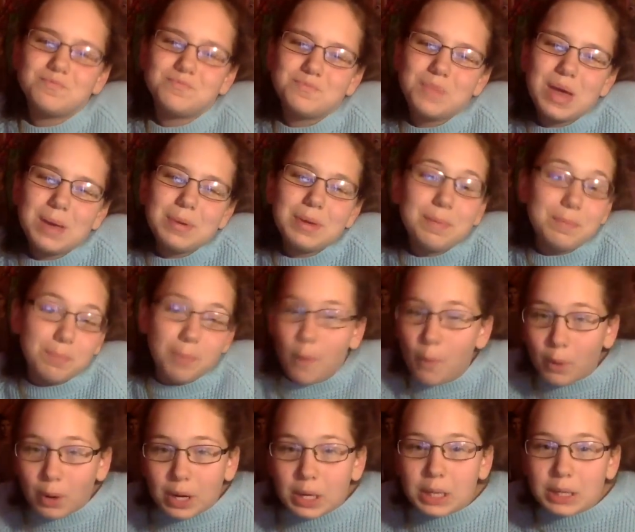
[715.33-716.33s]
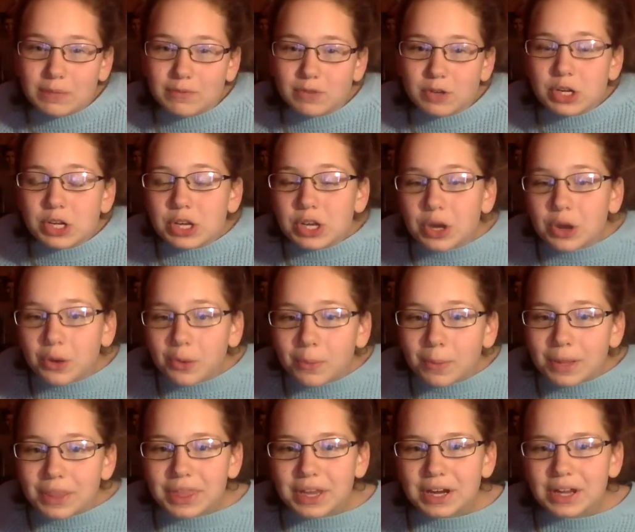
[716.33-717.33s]
maybe boring for you,
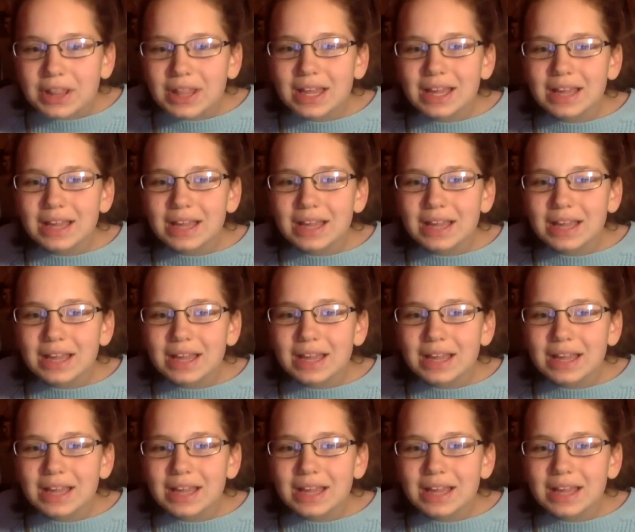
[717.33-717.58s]
but they're